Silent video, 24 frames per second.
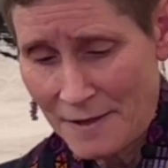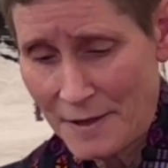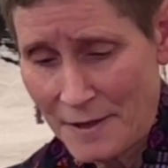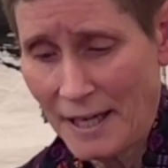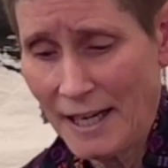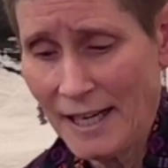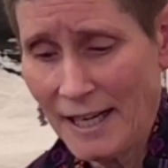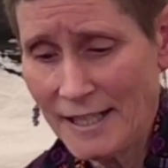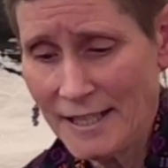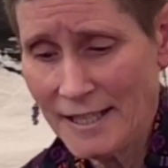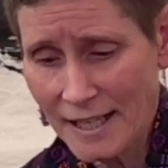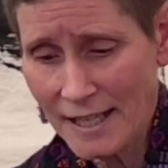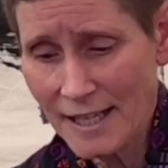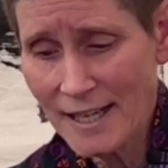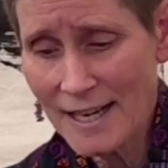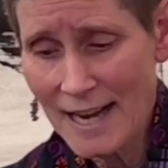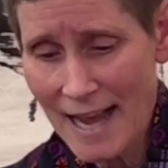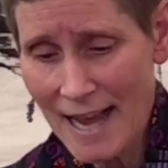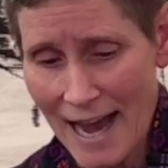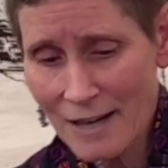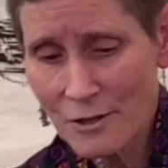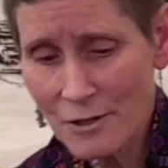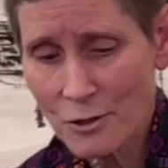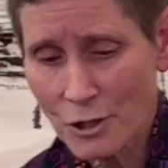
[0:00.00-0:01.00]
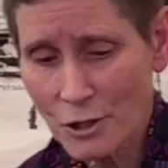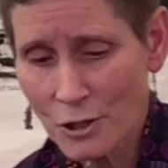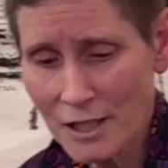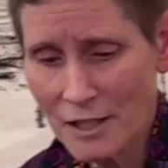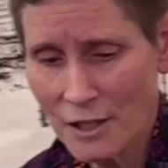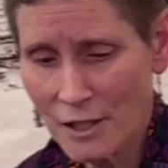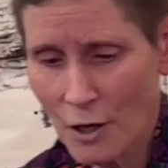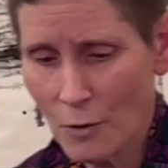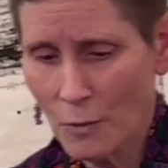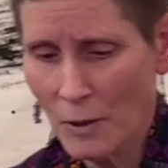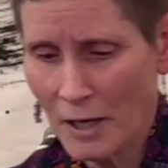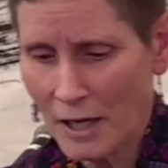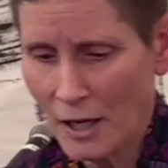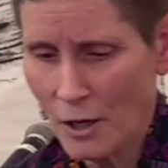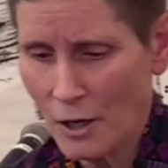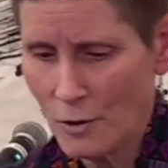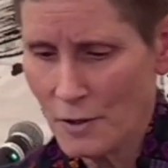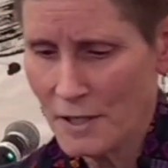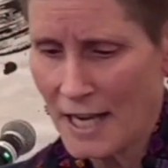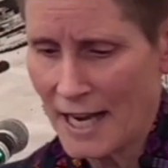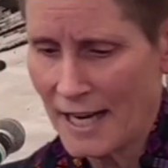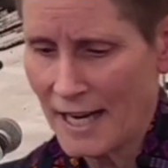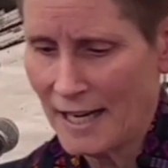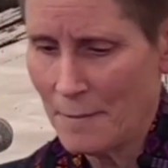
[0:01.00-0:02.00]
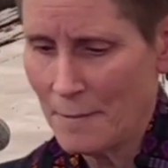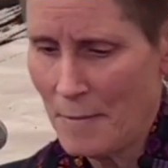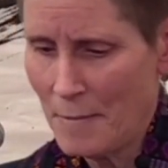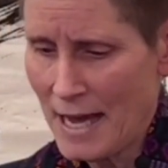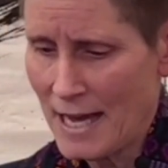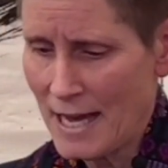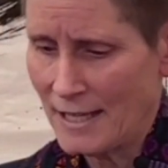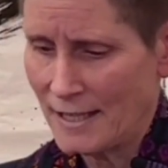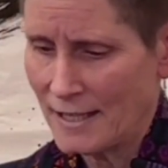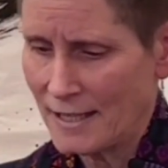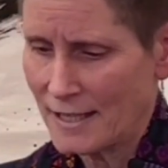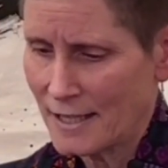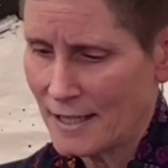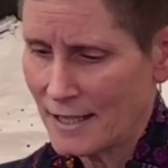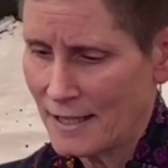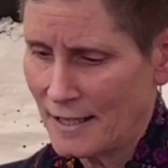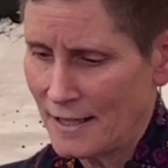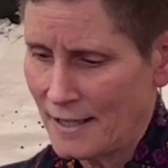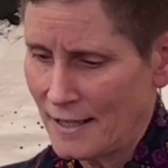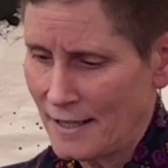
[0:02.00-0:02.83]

that I didn't actually know what Hosanna meant.